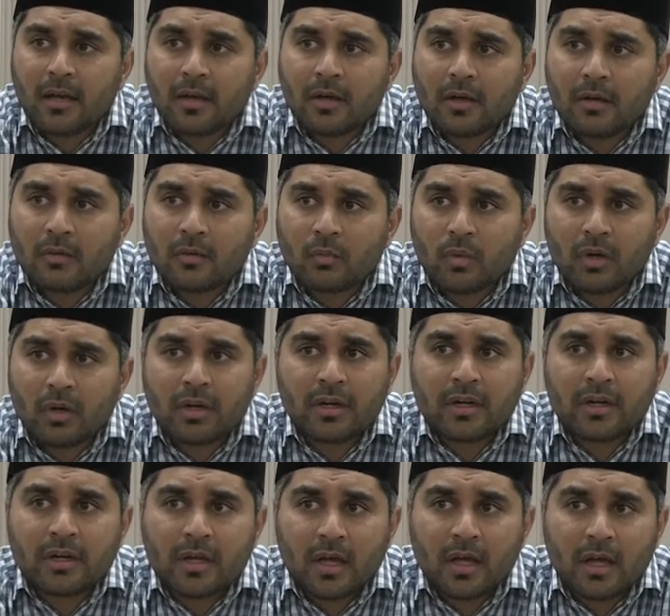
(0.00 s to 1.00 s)
word
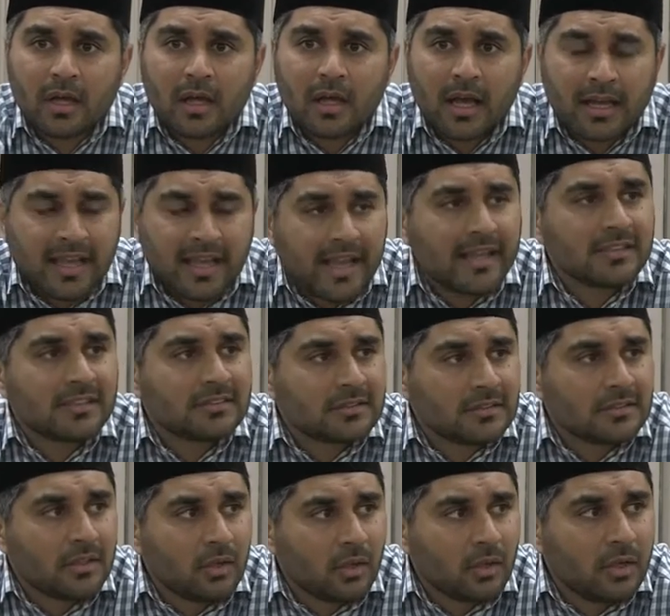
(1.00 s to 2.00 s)
against
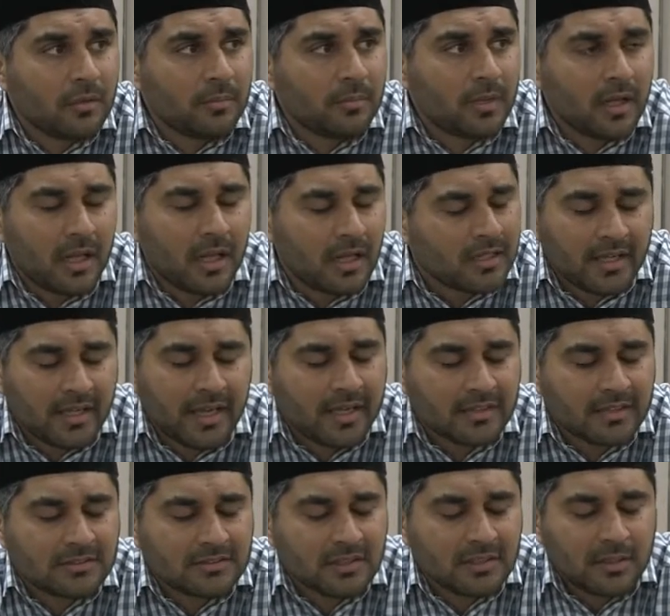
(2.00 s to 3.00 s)

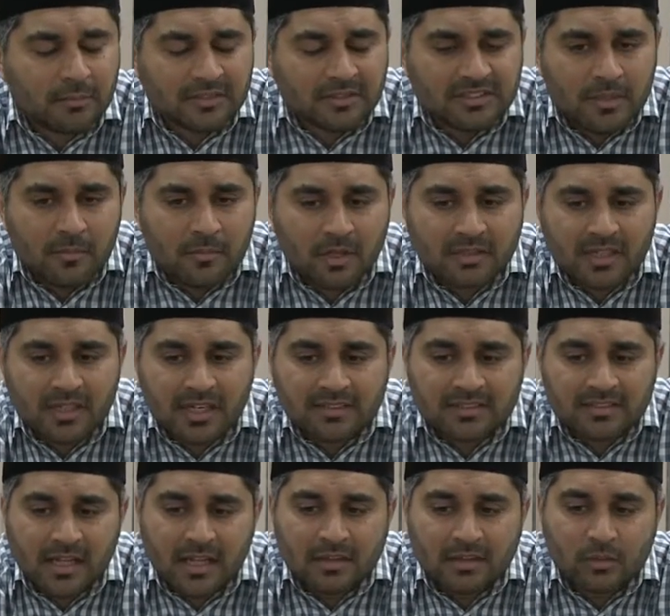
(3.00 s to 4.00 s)
Masih Maud.
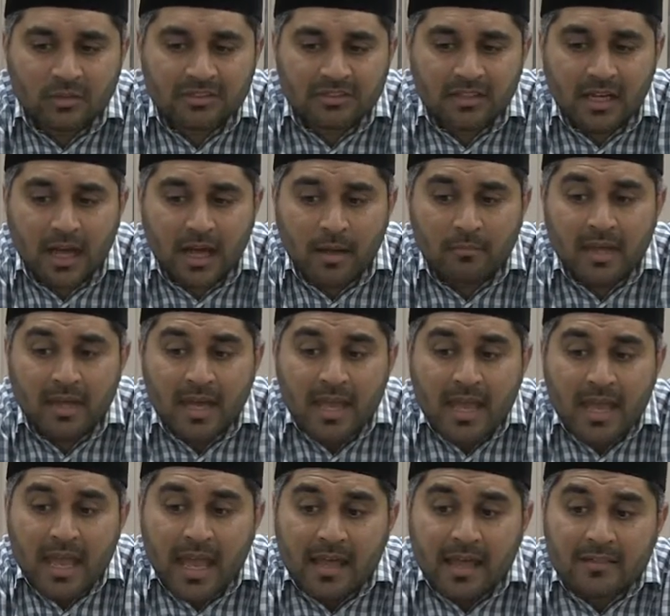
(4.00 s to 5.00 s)

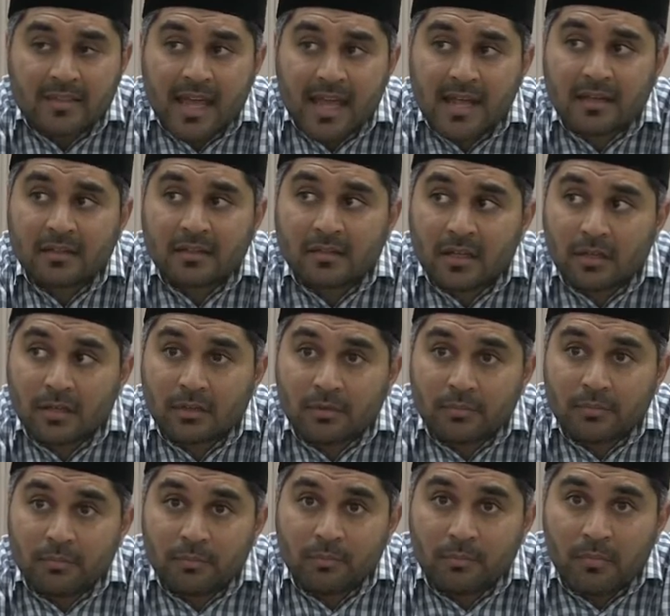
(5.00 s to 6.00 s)
And then the
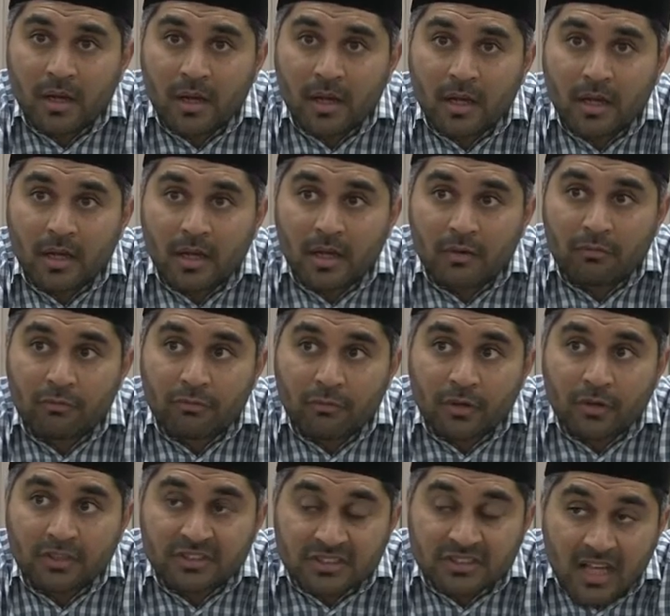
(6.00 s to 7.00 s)

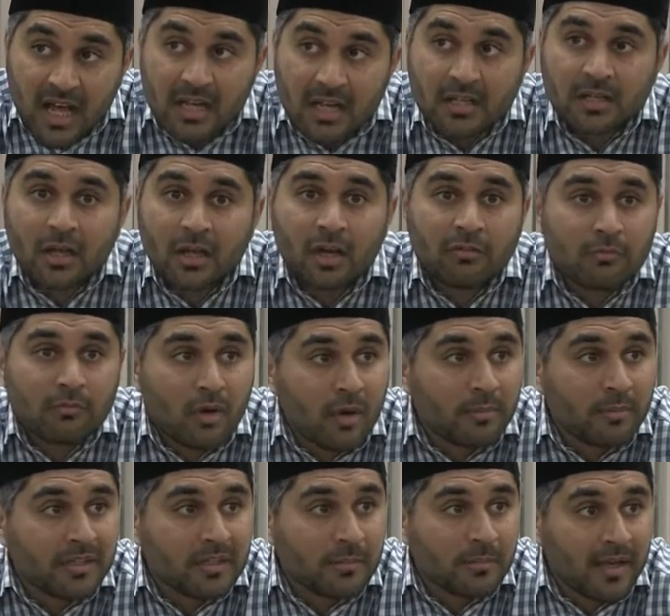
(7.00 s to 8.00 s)
son of
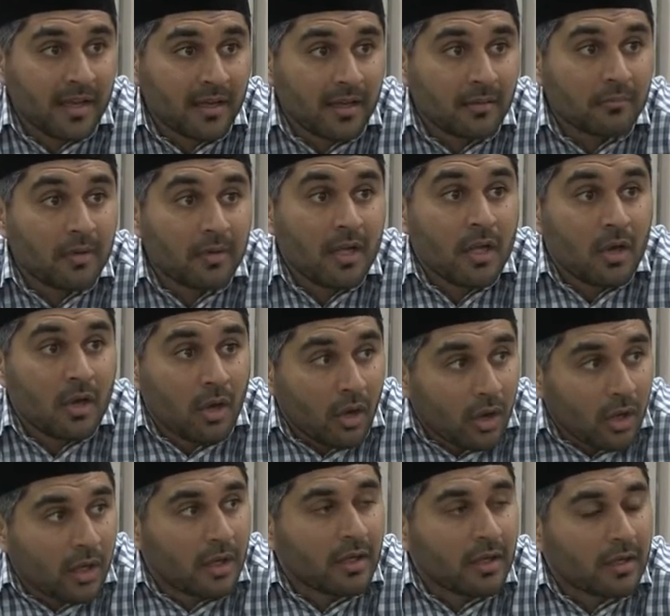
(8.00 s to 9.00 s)
Muhammadi Begum
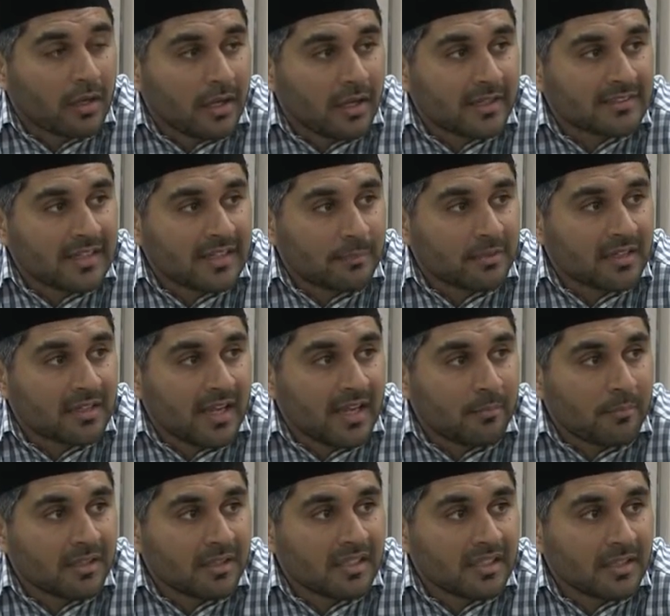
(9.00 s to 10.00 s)
accepted
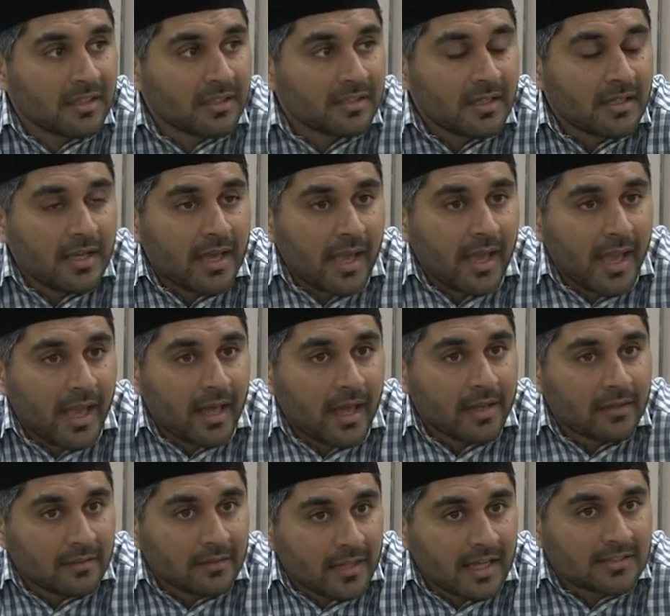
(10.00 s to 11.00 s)
Ahmadiyyat, and
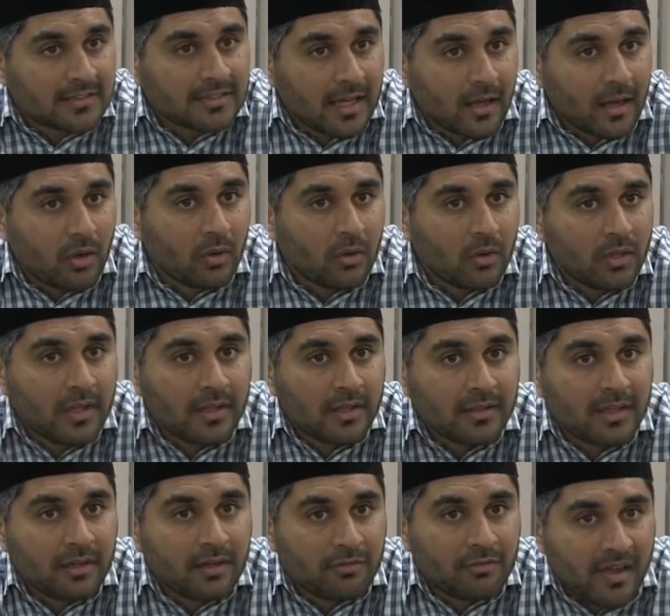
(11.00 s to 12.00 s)
that's how
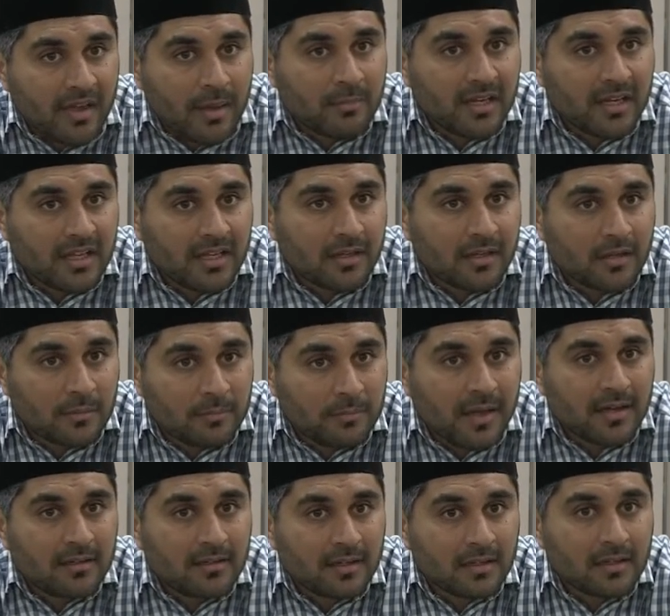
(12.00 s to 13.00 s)
their family
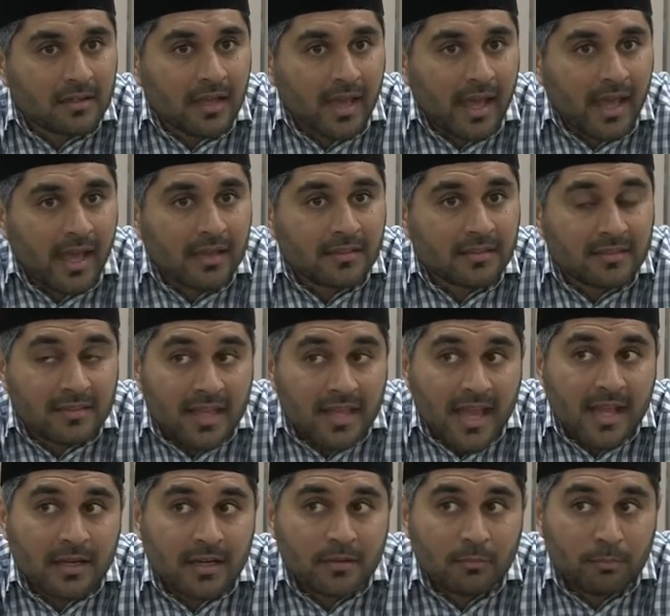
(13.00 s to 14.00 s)
repented. And
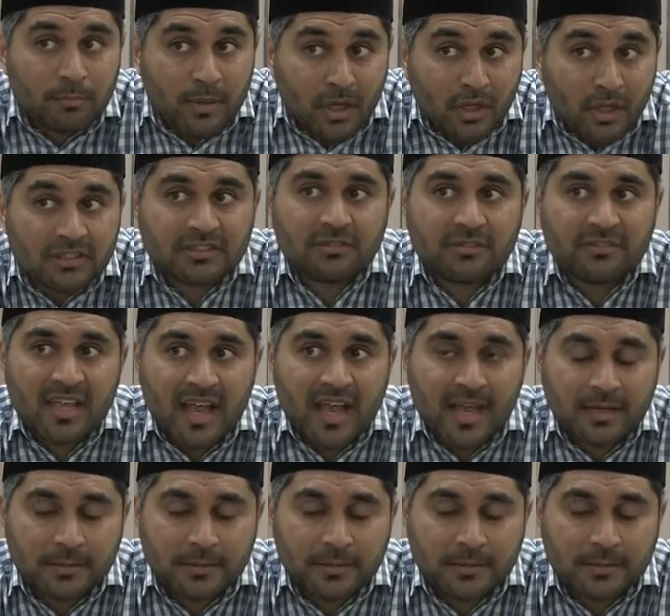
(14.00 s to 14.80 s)
then because of that,